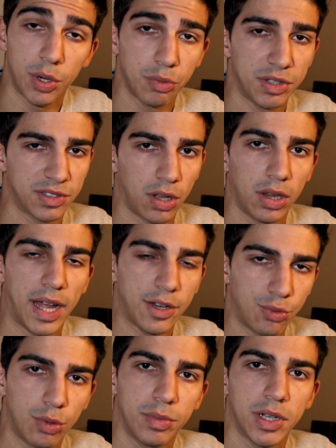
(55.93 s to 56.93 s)
when you install
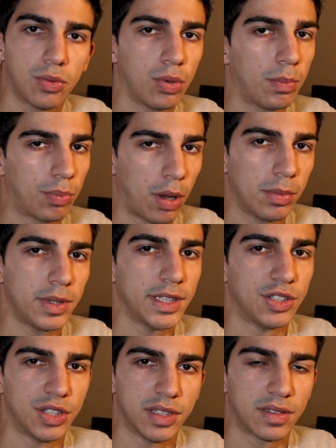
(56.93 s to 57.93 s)
Lightroom, it will
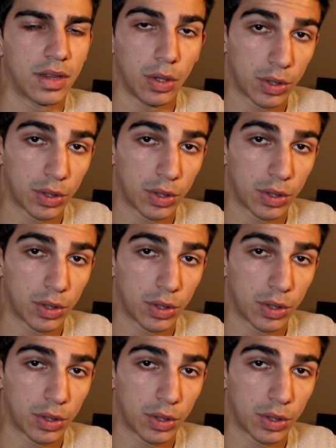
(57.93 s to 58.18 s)
probably just